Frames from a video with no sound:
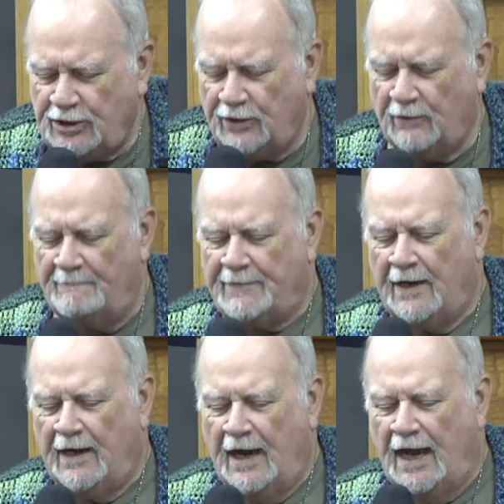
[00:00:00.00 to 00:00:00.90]
measure
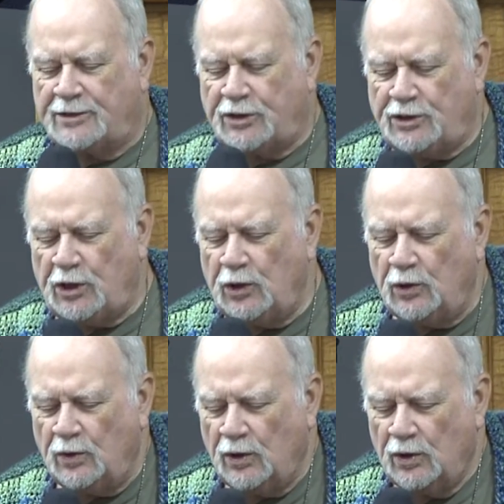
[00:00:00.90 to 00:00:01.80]
that you
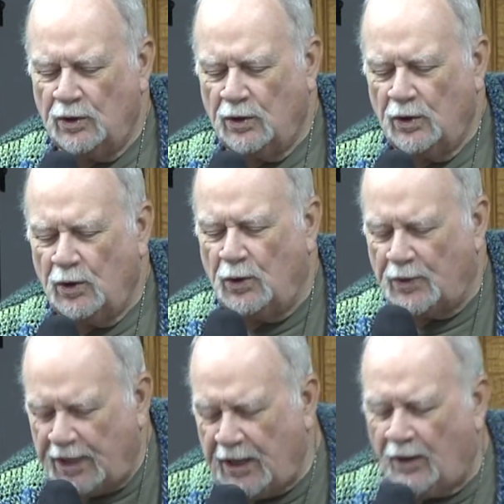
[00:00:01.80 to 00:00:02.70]
use or listen,
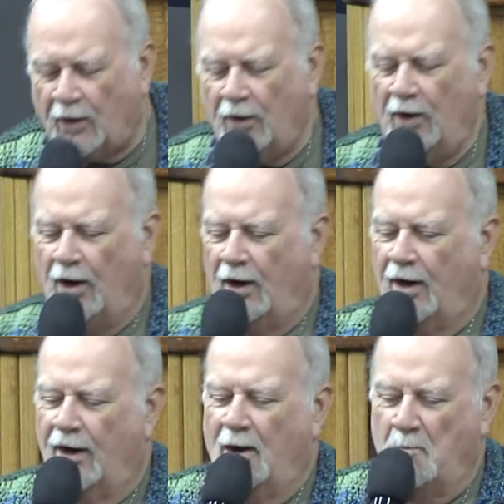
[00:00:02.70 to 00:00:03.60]
it will be
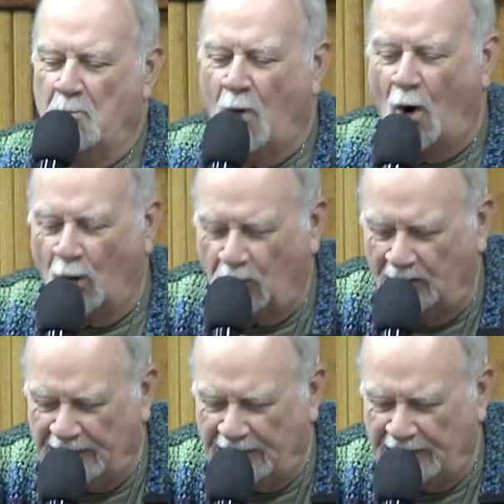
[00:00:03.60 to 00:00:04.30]
measured to you.